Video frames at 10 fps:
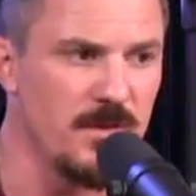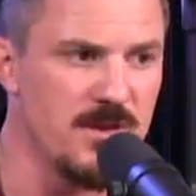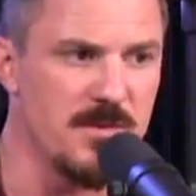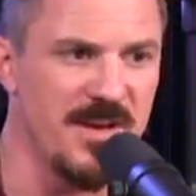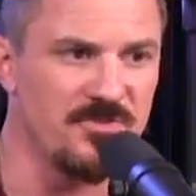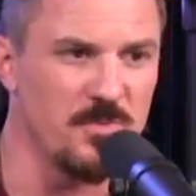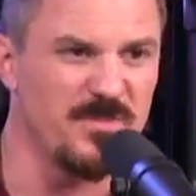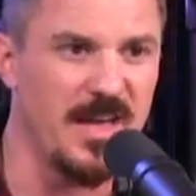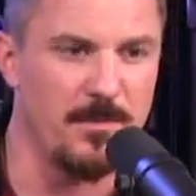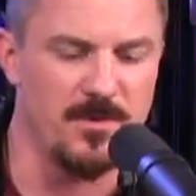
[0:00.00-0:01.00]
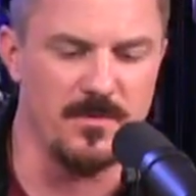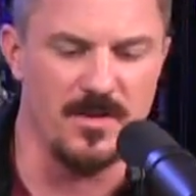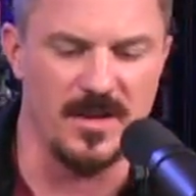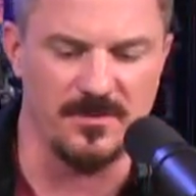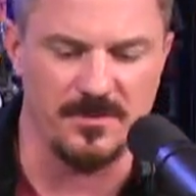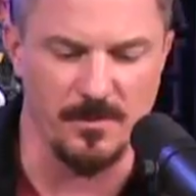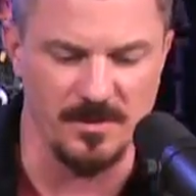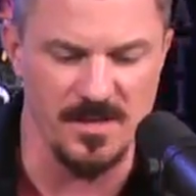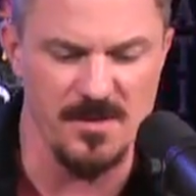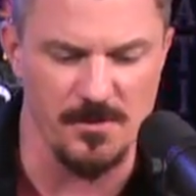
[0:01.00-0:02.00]
can imagine what's happened over the last
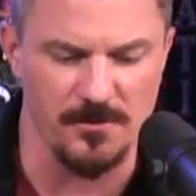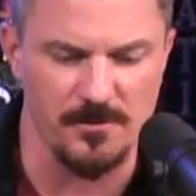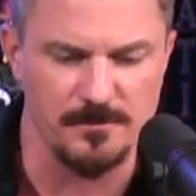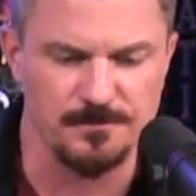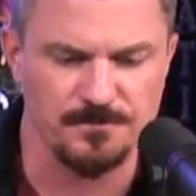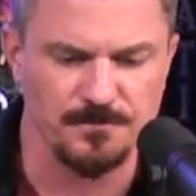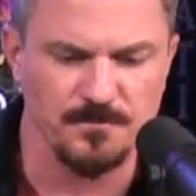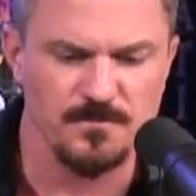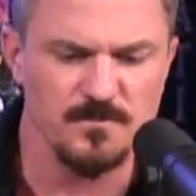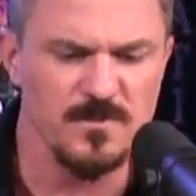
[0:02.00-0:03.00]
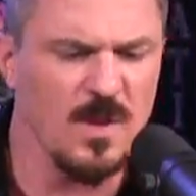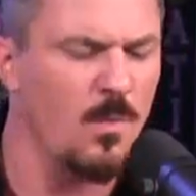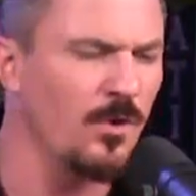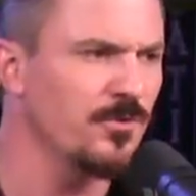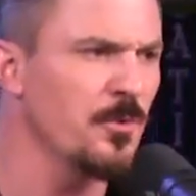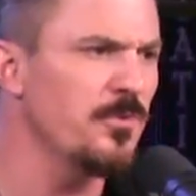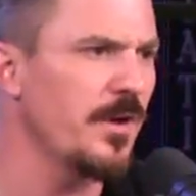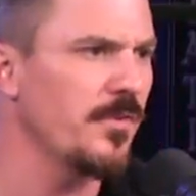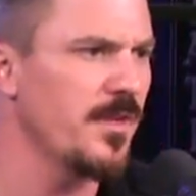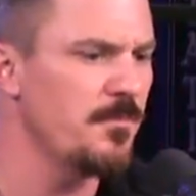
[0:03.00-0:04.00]
couple of years. Well, it turns
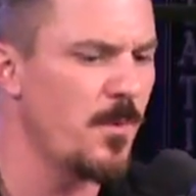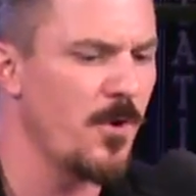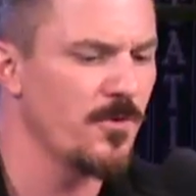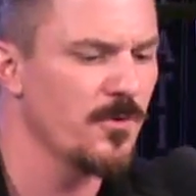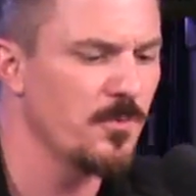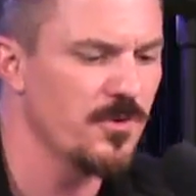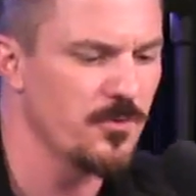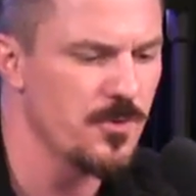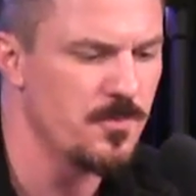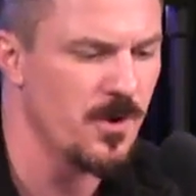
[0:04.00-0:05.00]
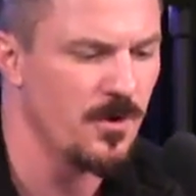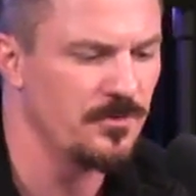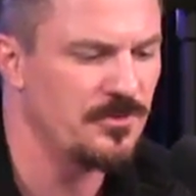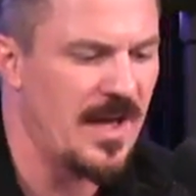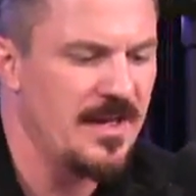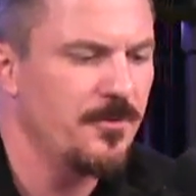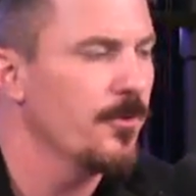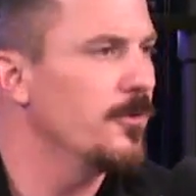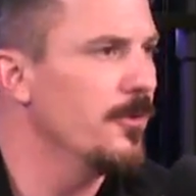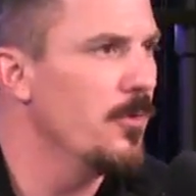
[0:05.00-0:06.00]
out they've partnered with a group called Tiger
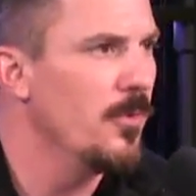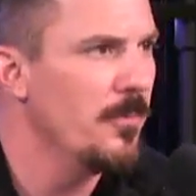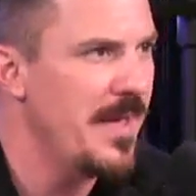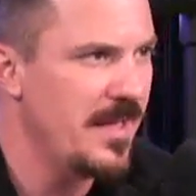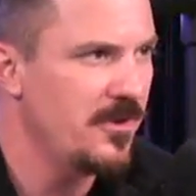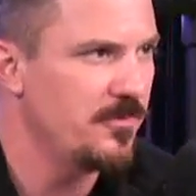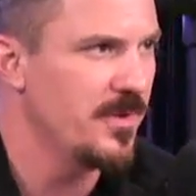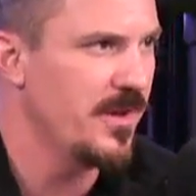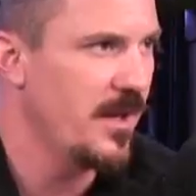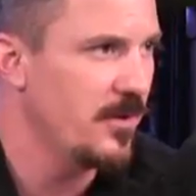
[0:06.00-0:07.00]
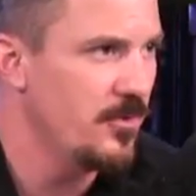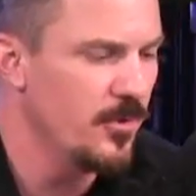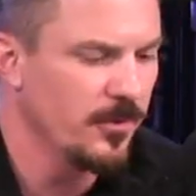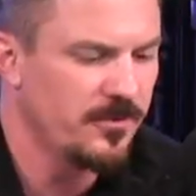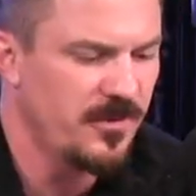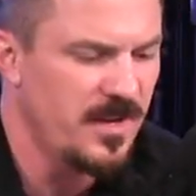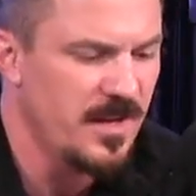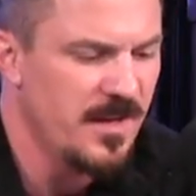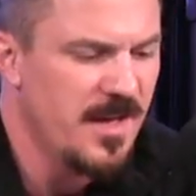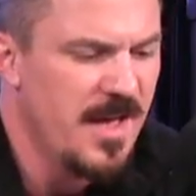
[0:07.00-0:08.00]
Global Management out of New York
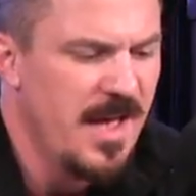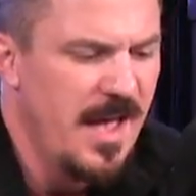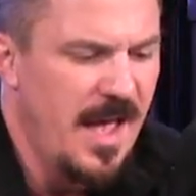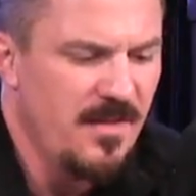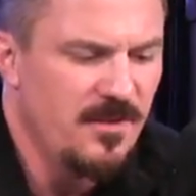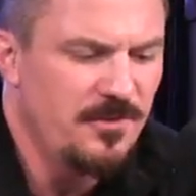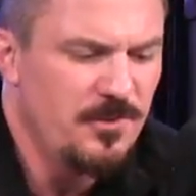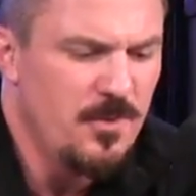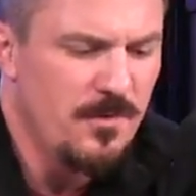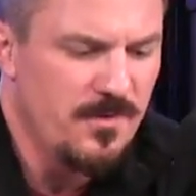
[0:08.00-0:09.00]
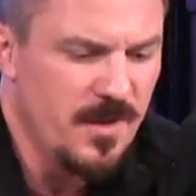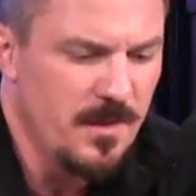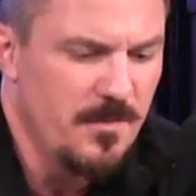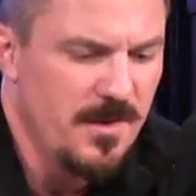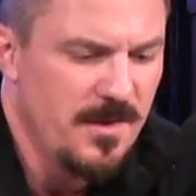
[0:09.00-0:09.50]
City. And the two of them